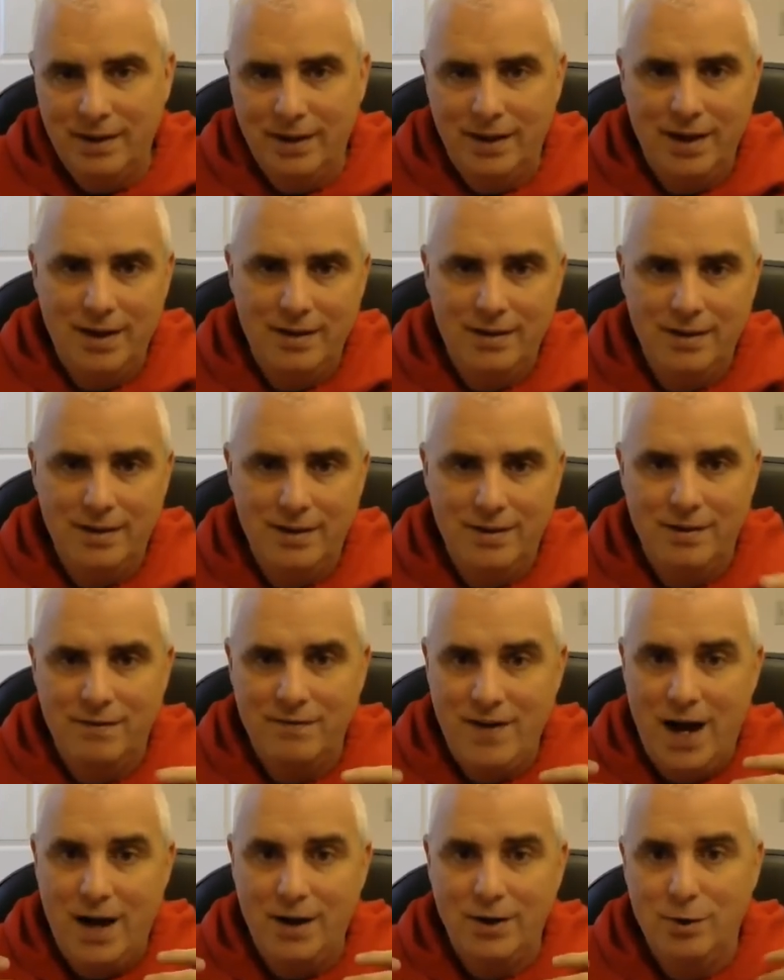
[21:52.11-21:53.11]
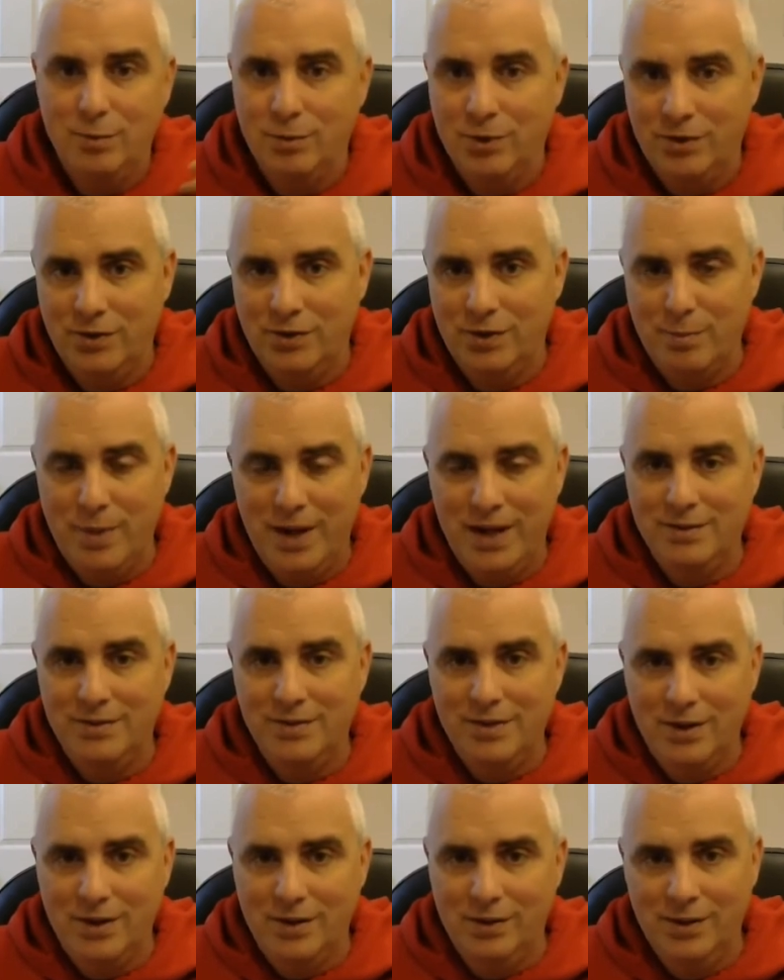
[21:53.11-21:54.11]
Again, the, the Valium was the
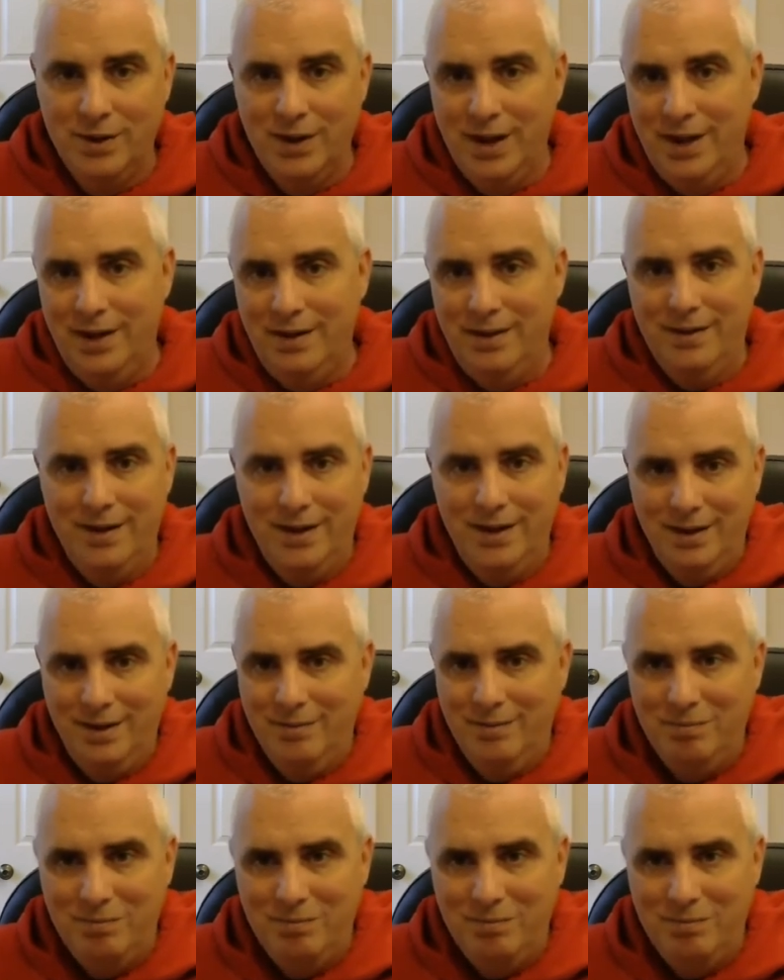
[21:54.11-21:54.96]
benzo that,